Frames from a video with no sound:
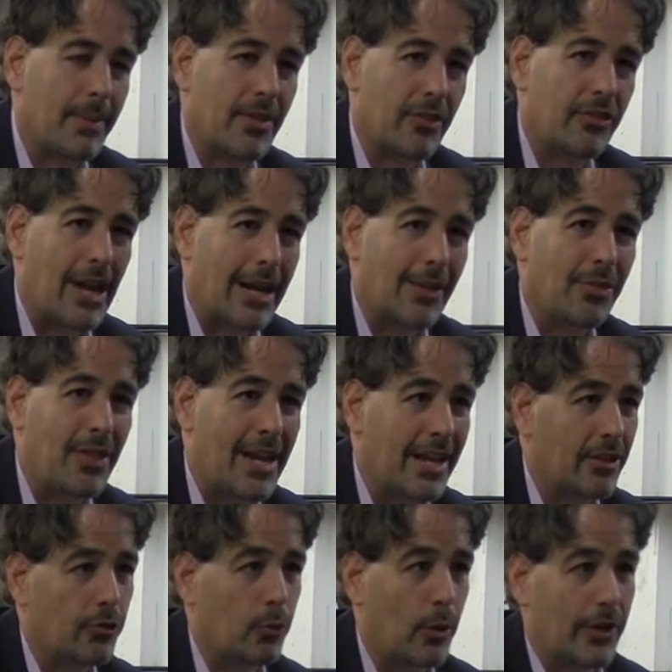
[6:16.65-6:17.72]
And the second thing
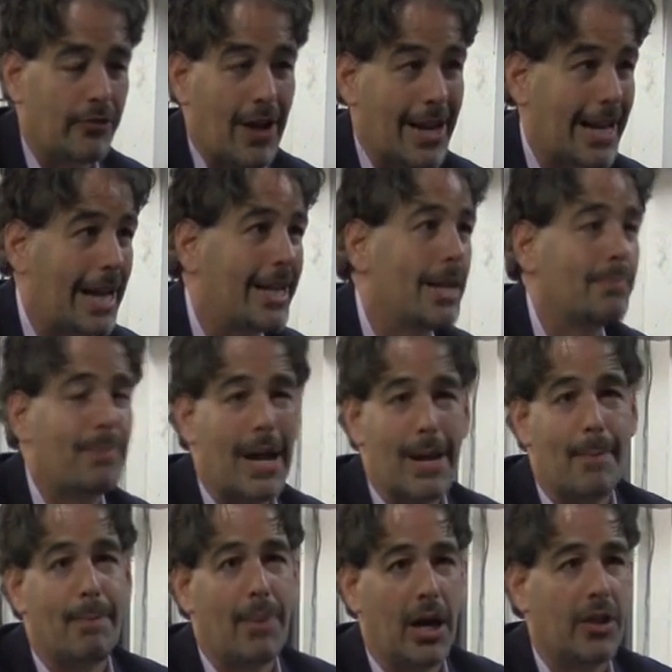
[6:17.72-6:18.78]
is, what if I got hit by
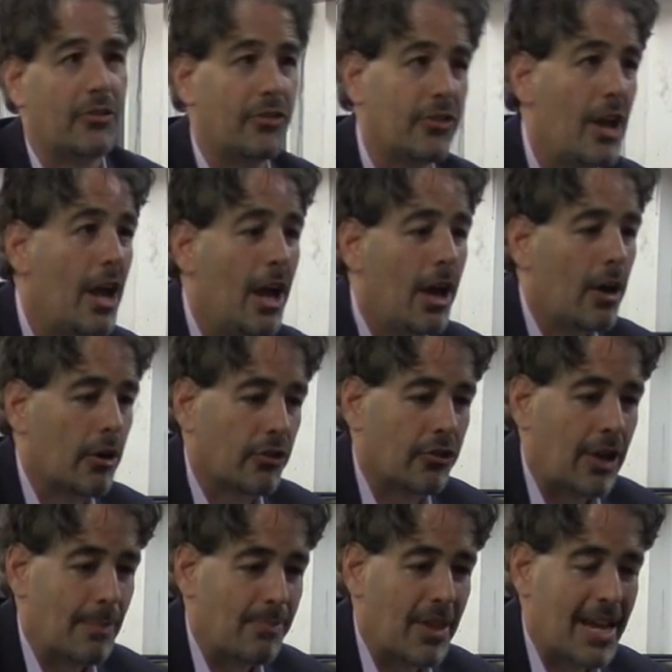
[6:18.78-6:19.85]
a bus or
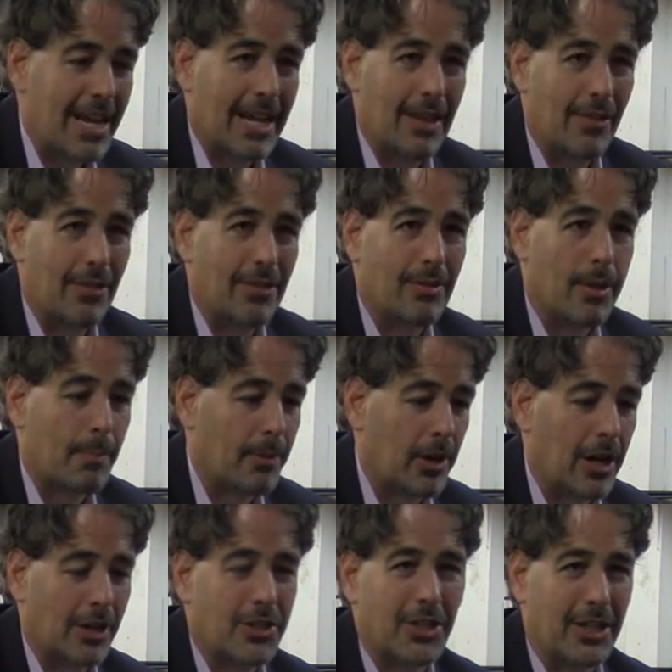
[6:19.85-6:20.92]
something and the
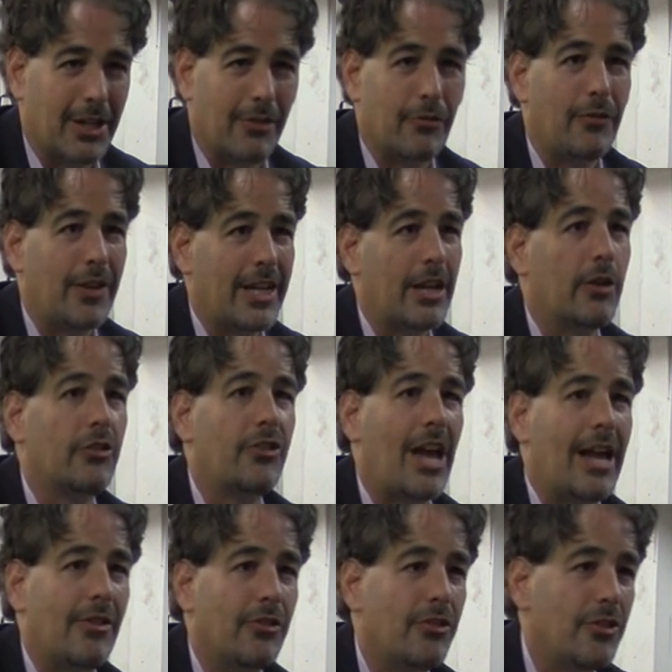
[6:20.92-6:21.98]
production of videos
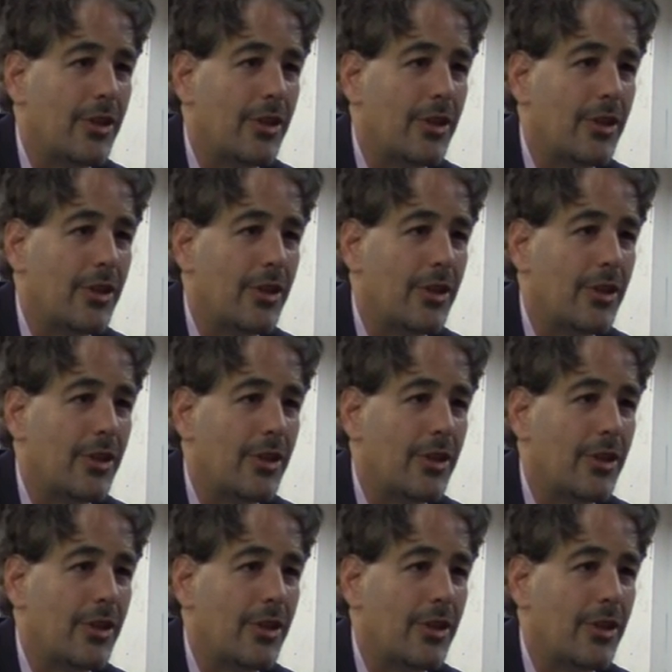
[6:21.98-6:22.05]
ends?